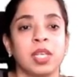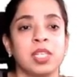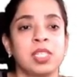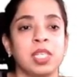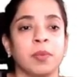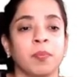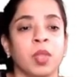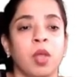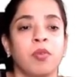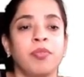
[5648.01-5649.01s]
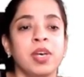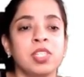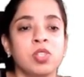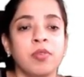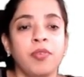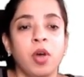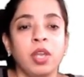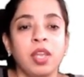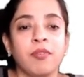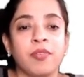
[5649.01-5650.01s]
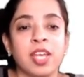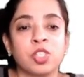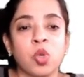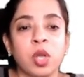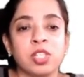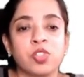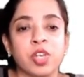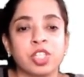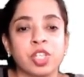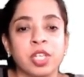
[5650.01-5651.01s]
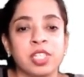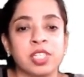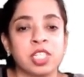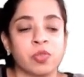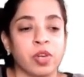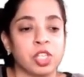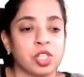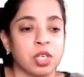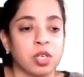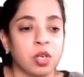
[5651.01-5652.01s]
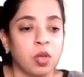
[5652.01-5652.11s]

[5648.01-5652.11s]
See, First of all, vasoconstriction is its function.